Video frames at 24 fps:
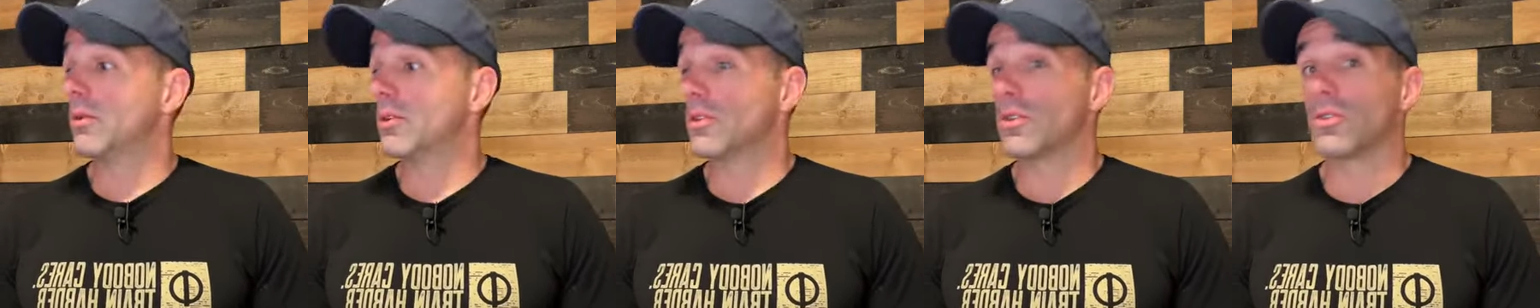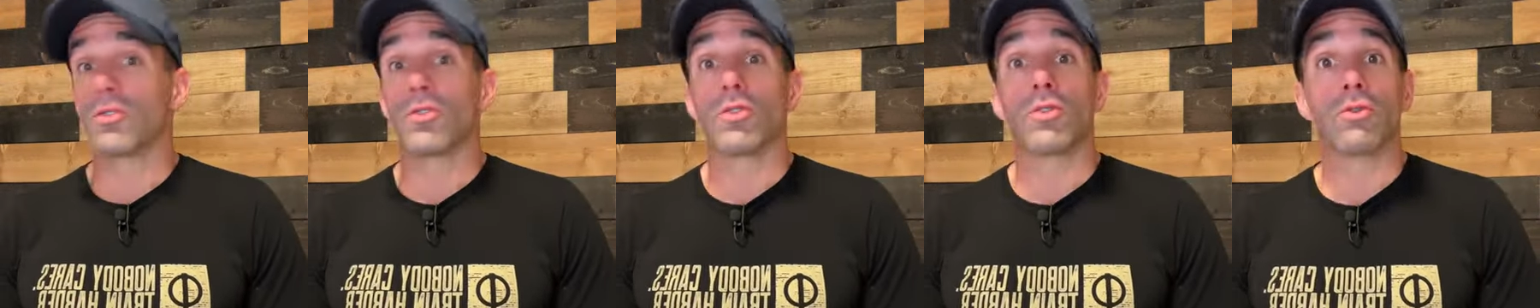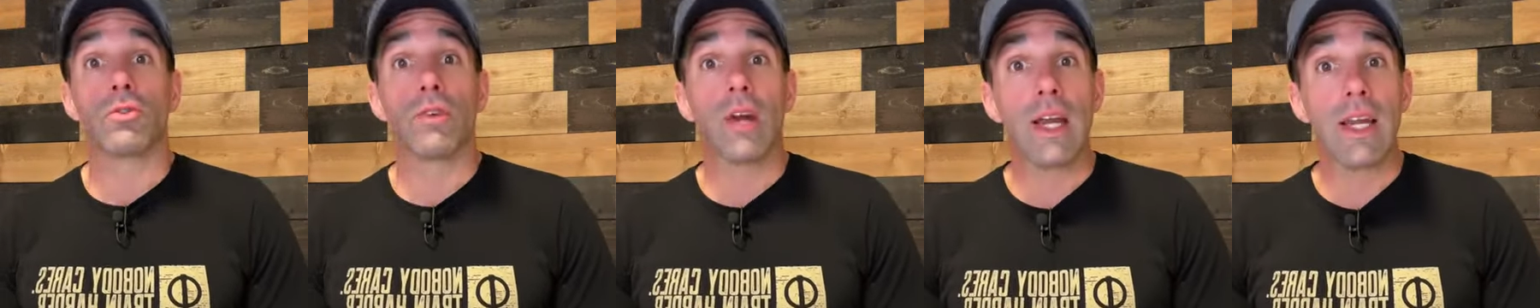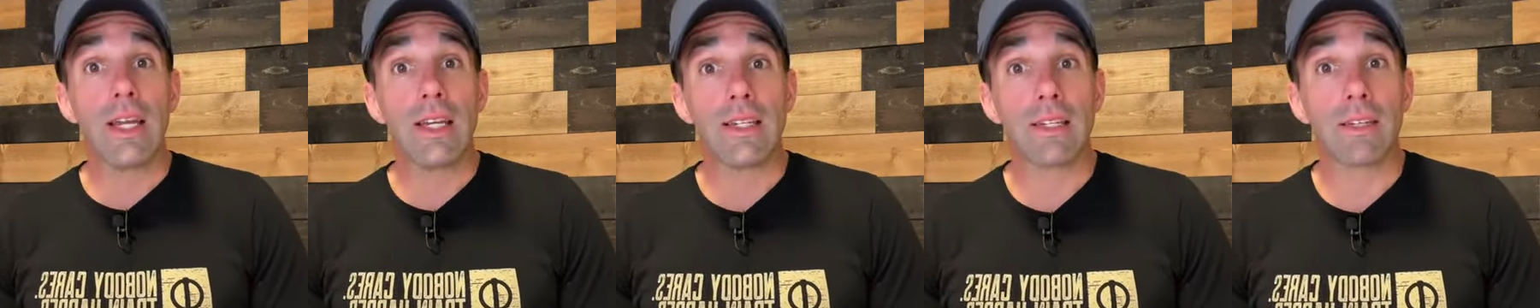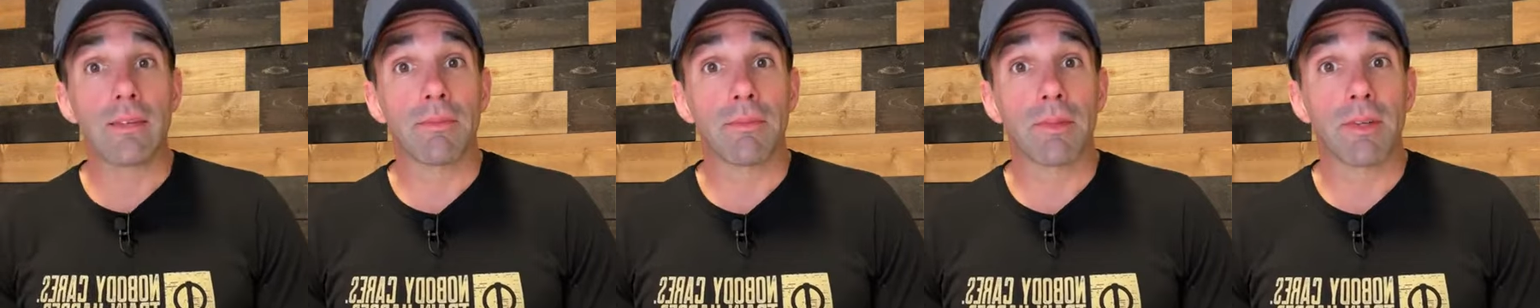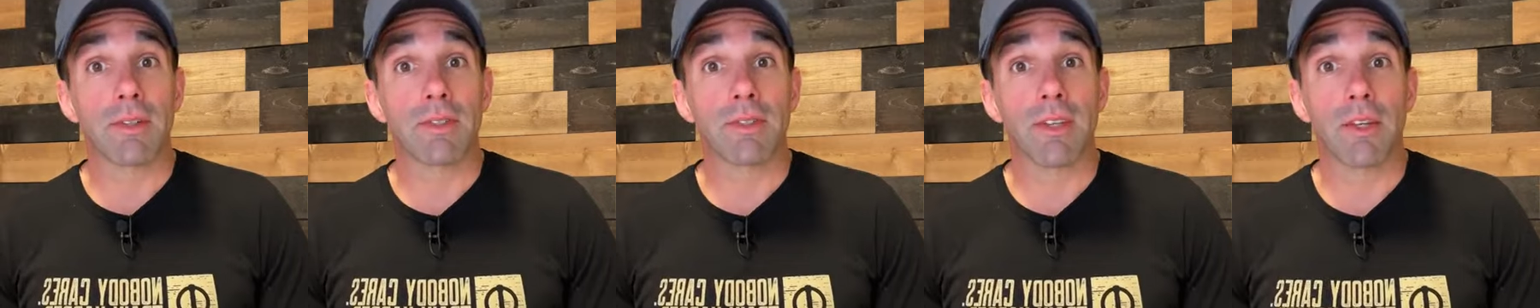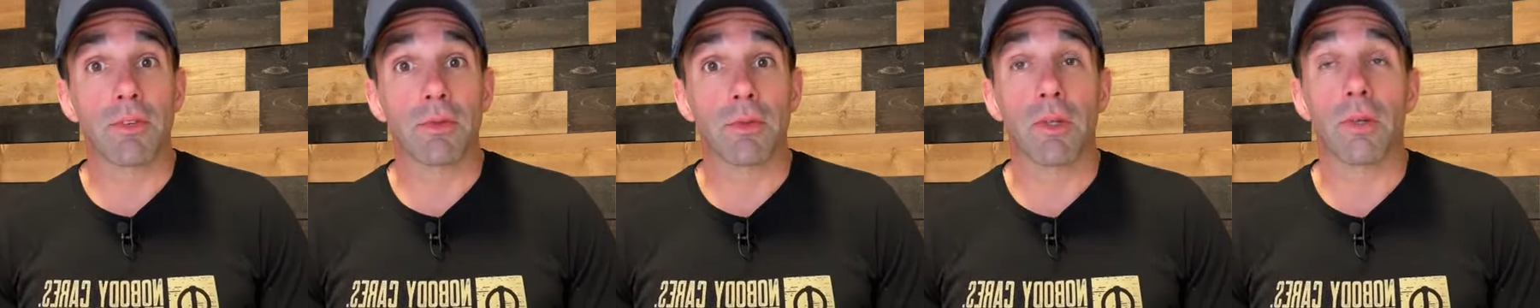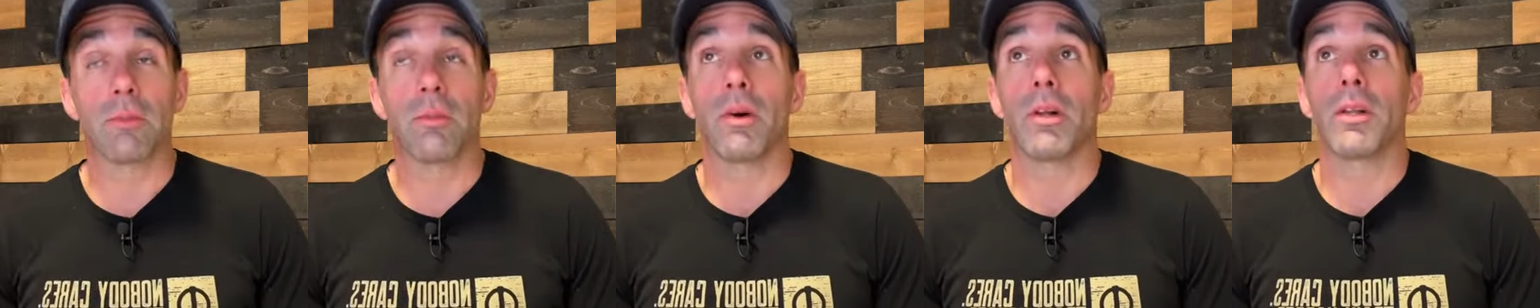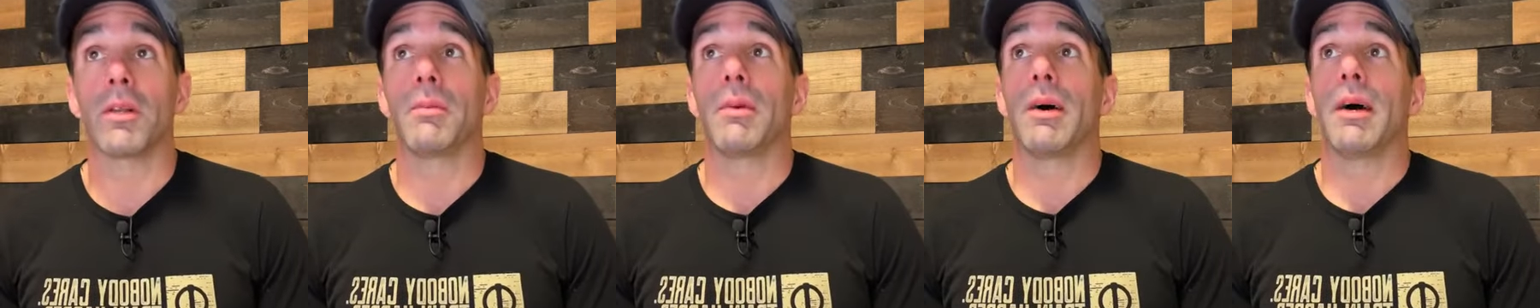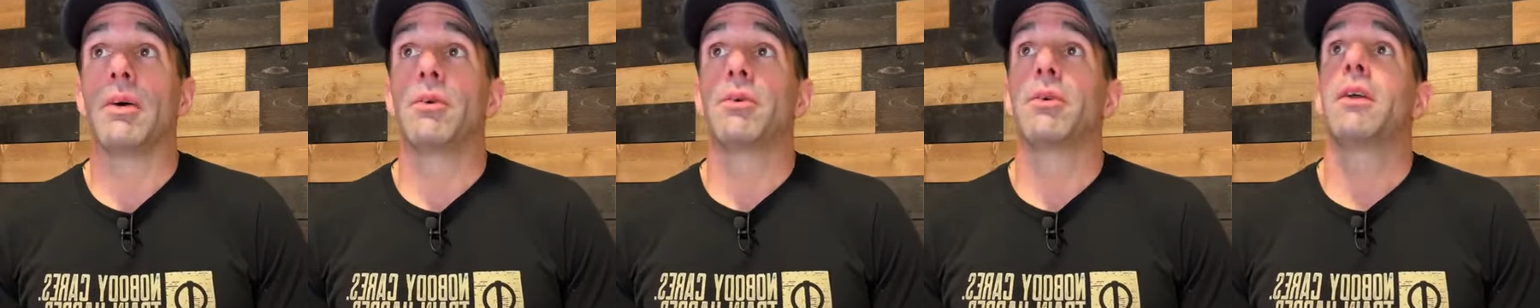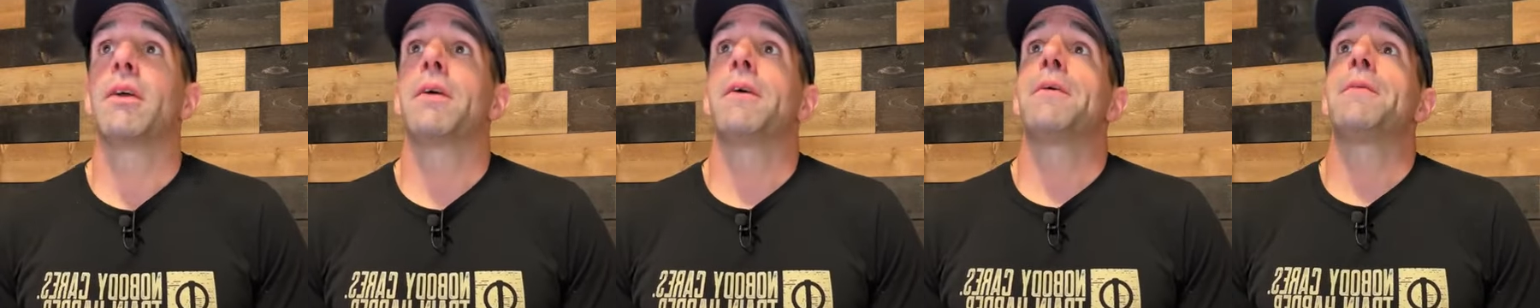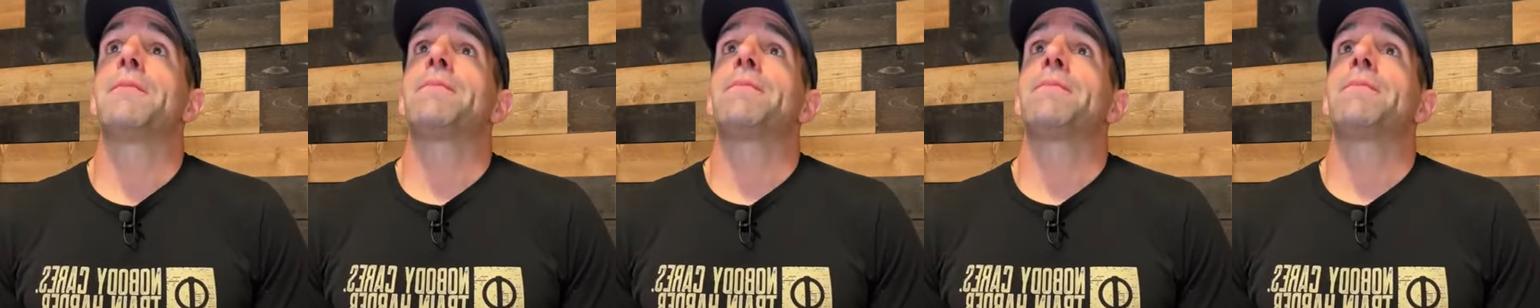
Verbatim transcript: which is great because that's what I'm all about.